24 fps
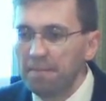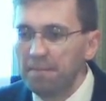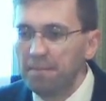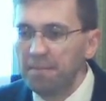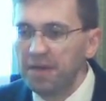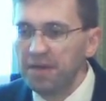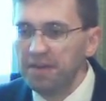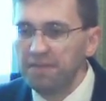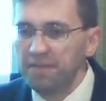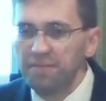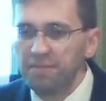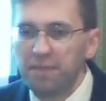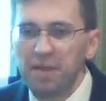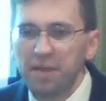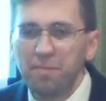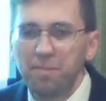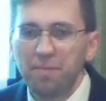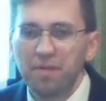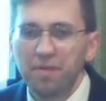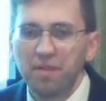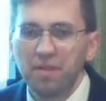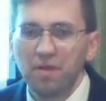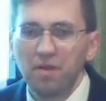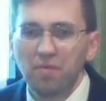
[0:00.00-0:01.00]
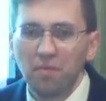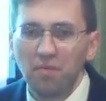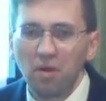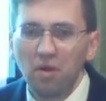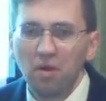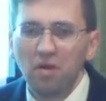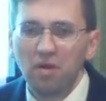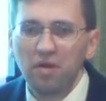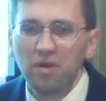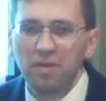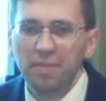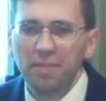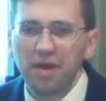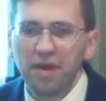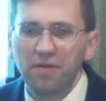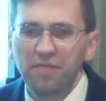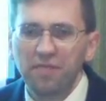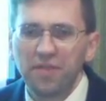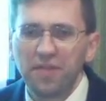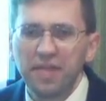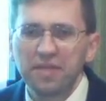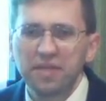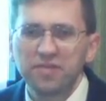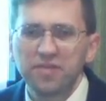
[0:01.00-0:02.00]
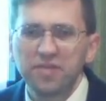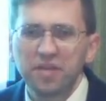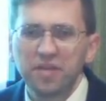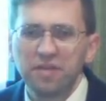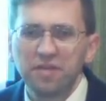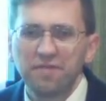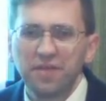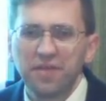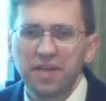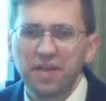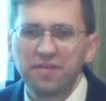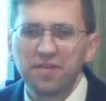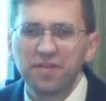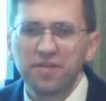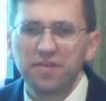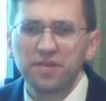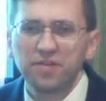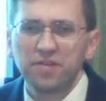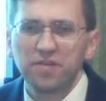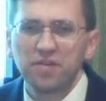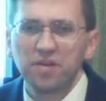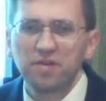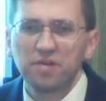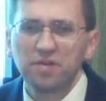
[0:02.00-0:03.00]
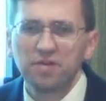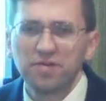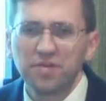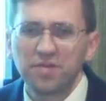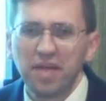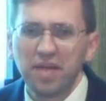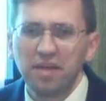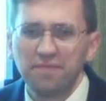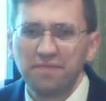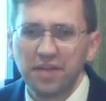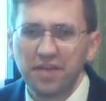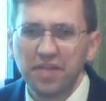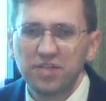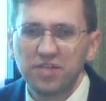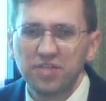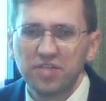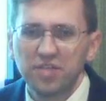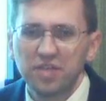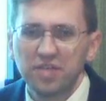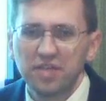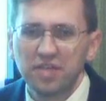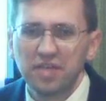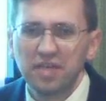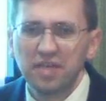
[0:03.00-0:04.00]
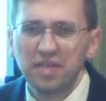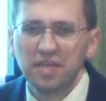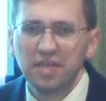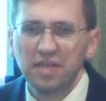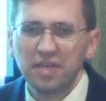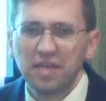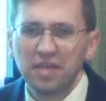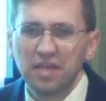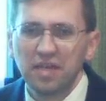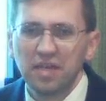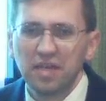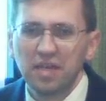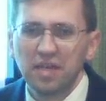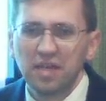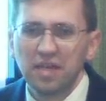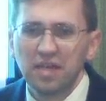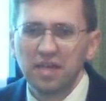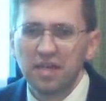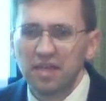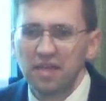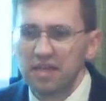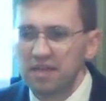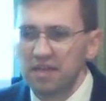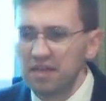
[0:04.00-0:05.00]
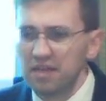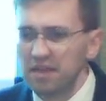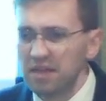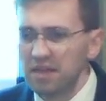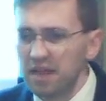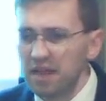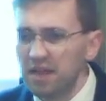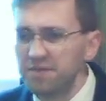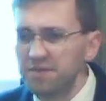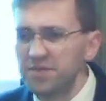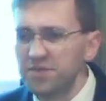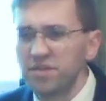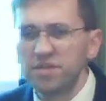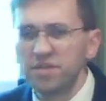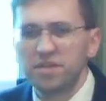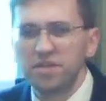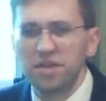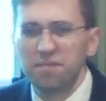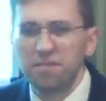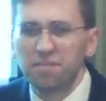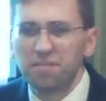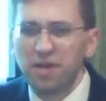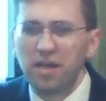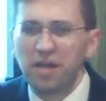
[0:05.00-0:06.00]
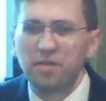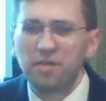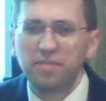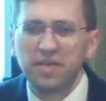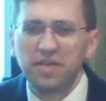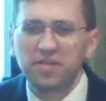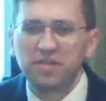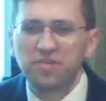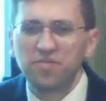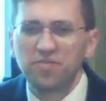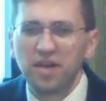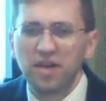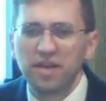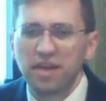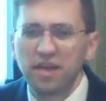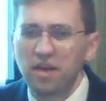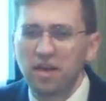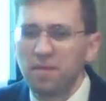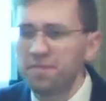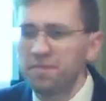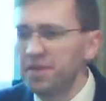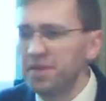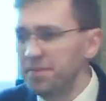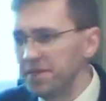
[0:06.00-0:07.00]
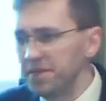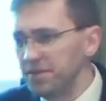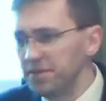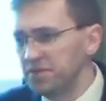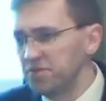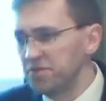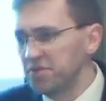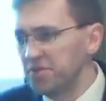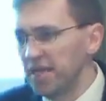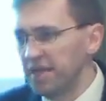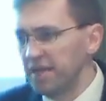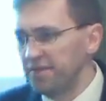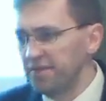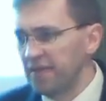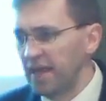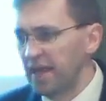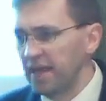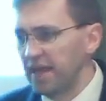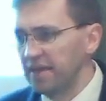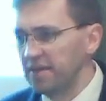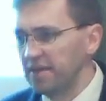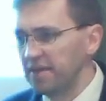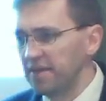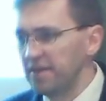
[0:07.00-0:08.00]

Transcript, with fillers: But if people are wrong about things that affect their eternal salvation, love should compel me to try to help them understand that.